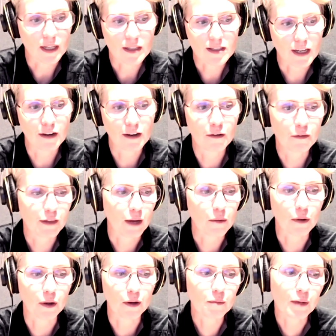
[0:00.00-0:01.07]
them. And he said
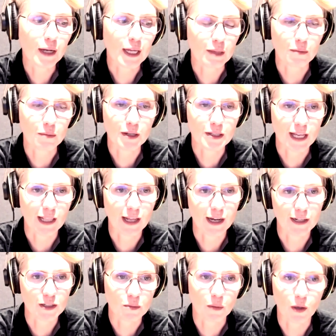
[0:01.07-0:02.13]
they won't wear them because they
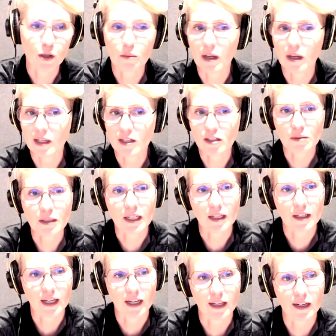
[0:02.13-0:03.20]
like to smoke while they're
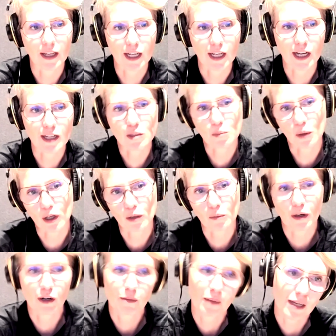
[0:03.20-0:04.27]
doing it, and they can't smoke
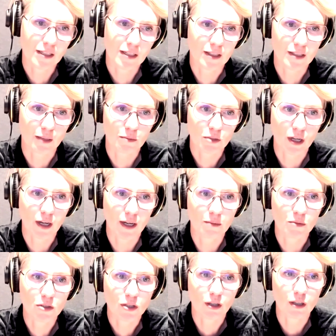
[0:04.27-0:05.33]
and wear a mask at the same
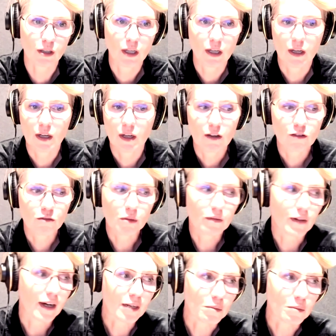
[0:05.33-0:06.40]
time. So
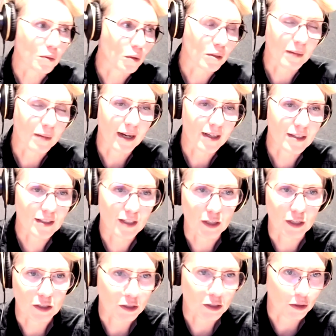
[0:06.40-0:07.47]
provide them with all the
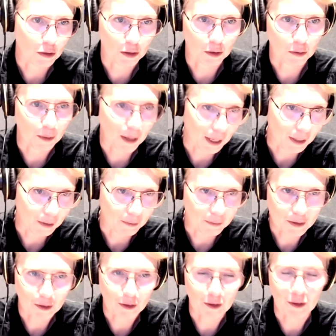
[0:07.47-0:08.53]
masks, and they're just not going to wear
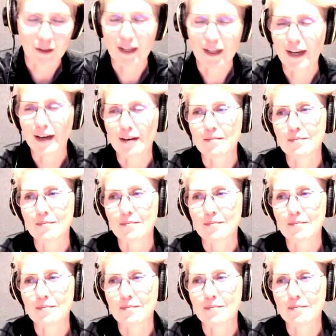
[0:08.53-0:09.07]
them. So